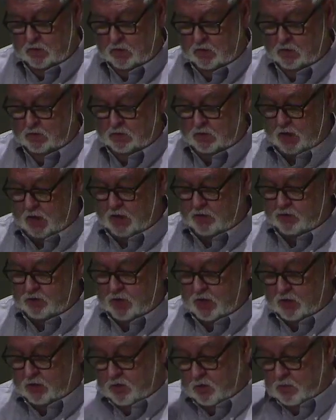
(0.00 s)
God
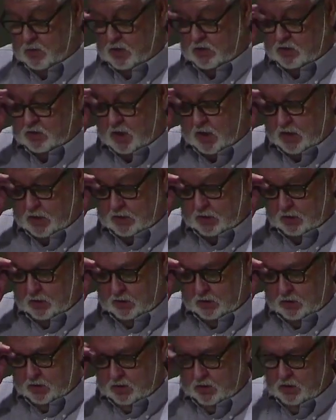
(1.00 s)
said, You must not
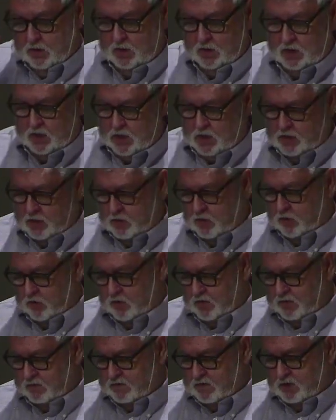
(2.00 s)
eat it or
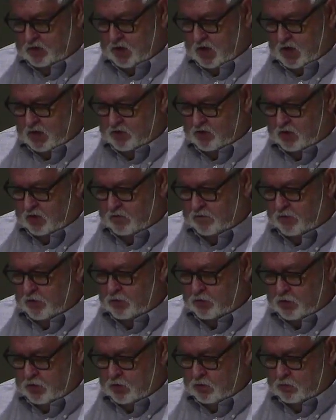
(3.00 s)
even touch it. If you
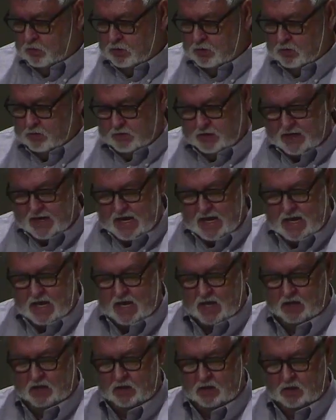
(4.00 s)
do, we'll
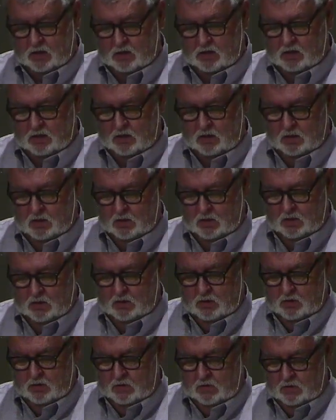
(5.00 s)
die.
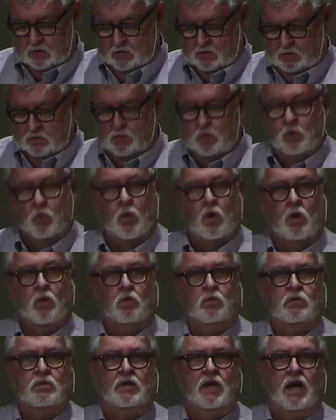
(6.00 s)
You
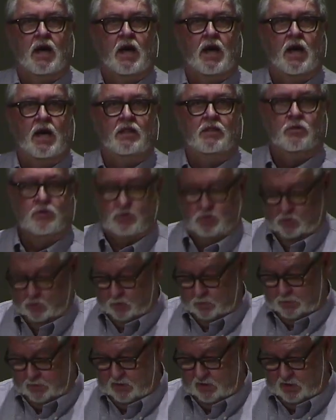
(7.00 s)
won't die, the
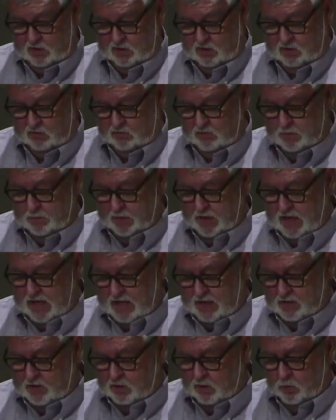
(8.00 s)
serpent
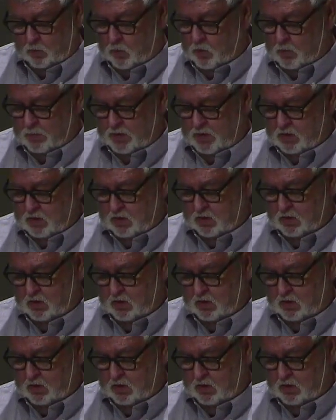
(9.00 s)
replied to the woman.